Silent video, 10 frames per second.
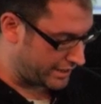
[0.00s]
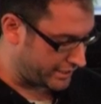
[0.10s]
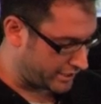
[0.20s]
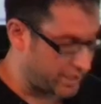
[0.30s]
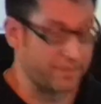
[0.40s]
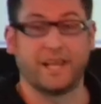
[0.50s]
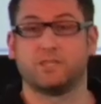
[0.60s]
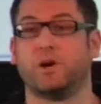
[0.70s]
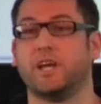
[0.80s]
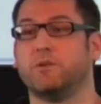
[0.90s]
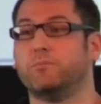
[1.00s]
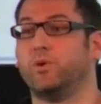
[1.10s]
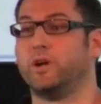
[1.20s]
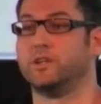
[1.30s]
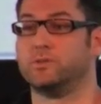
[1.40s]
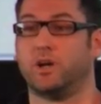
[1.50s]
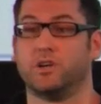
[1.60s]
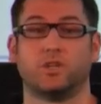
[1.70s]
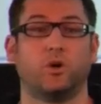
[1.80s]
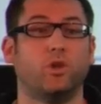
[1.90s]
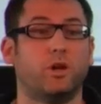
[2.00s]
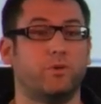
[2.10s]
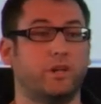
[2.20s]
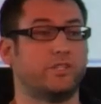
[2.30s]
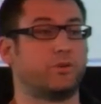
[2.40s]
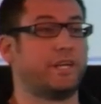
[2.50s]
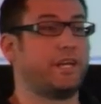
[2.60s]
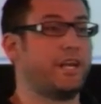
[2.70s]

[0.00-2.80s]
and then kind of that's my endpoint as well. So all I'm really doing